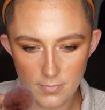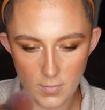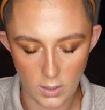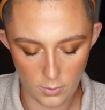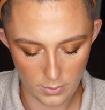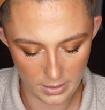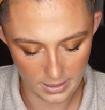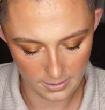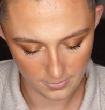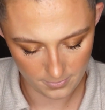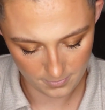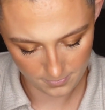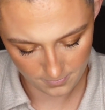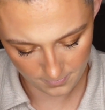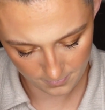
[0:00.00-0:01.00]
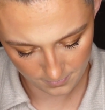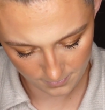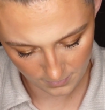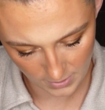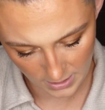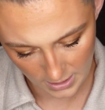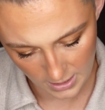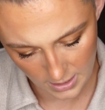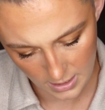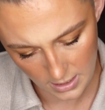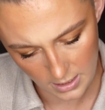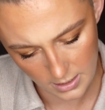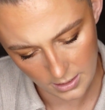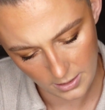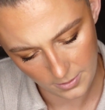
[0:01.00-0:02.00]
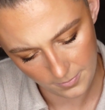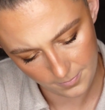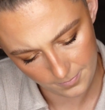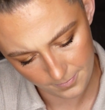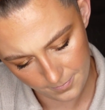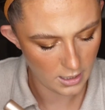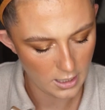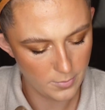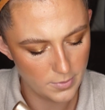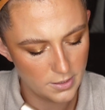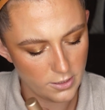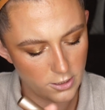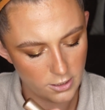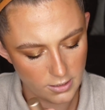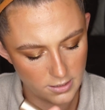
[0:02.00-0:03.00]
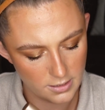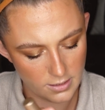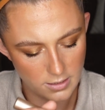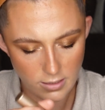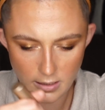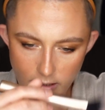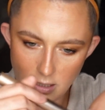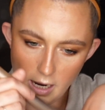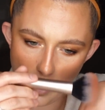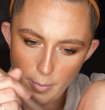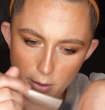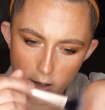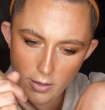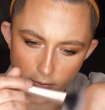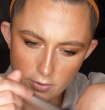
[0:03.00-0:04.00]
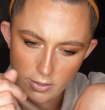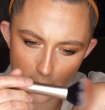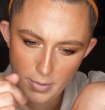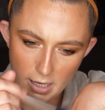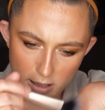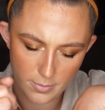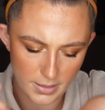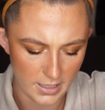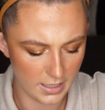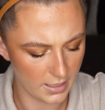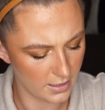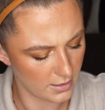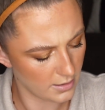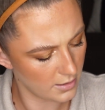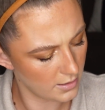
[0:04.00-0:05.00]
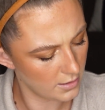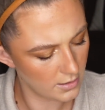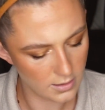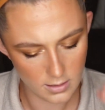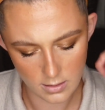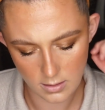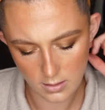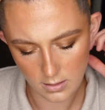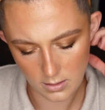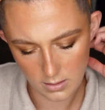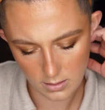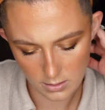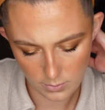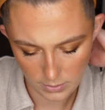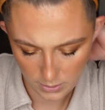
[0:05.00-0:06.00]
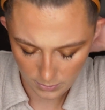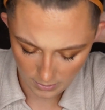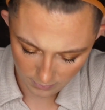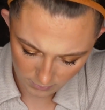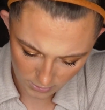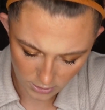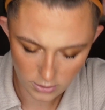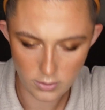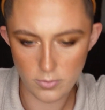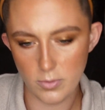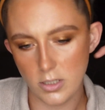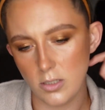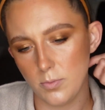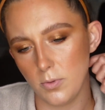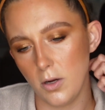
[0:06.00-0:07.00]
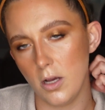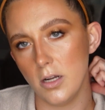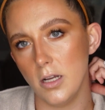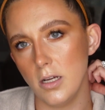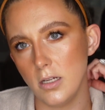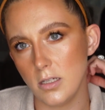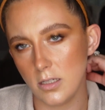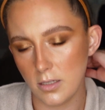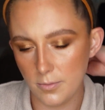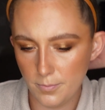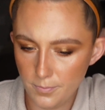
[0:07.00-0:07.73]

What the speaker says: Oh yeah, get in there. And I'm gonna just dab it off on the back of my hand so we don't have too much product.